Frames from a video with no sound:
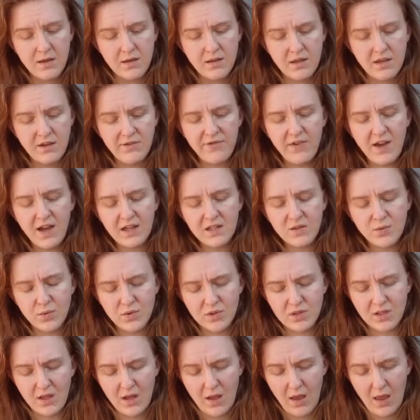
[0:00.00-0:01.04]
The effect
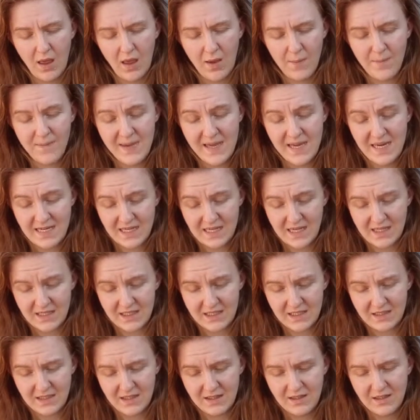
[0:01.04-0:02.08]
was immediate.